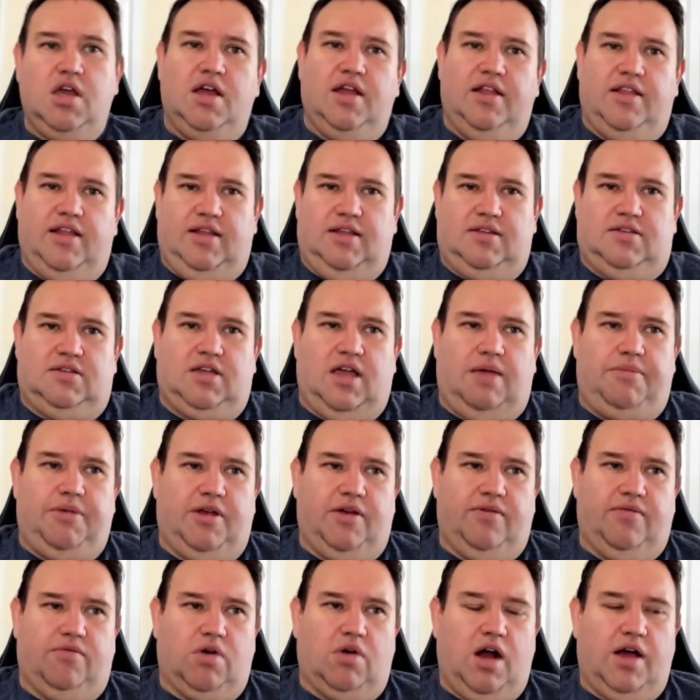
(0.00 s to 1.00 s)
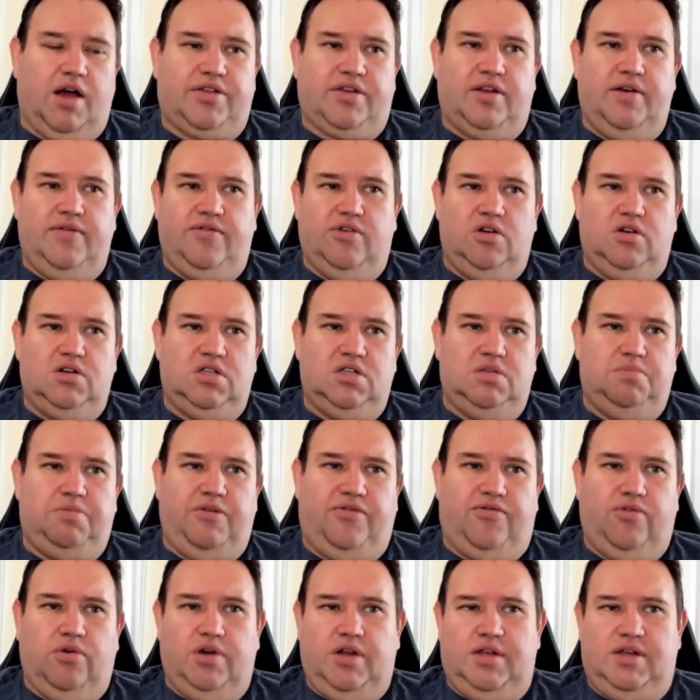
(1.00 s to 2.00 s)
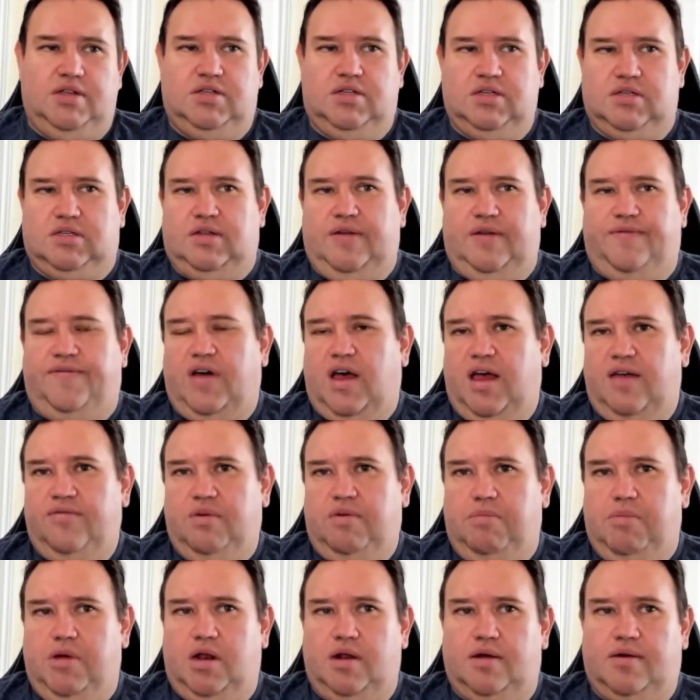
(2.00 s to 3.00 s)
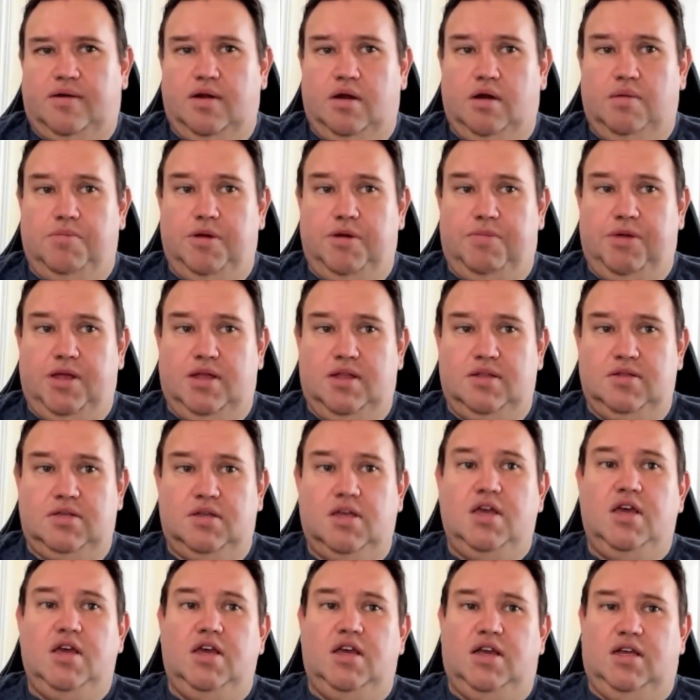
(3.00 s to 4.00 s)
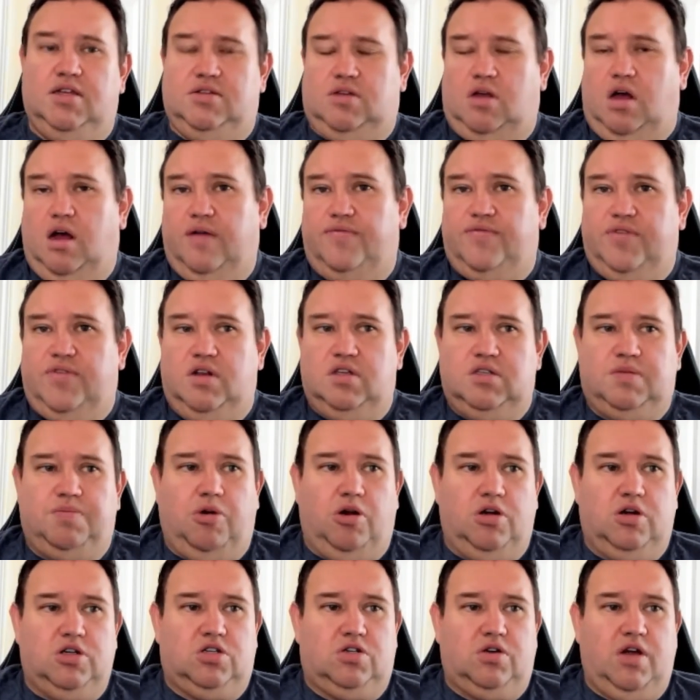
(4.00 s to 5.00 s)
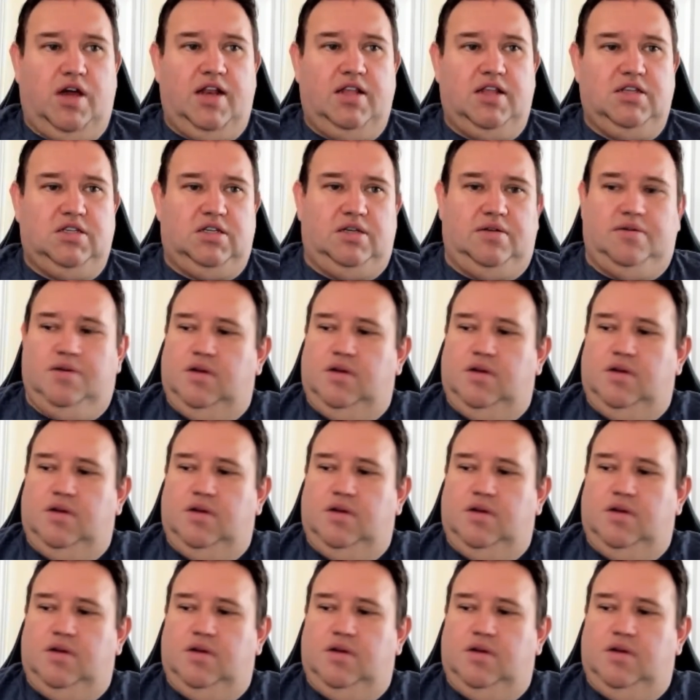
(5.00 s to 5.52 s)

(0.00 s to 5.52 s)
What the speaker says: That's timing of Roth conversions before age 65 when Medicare begins is often a smart strategy.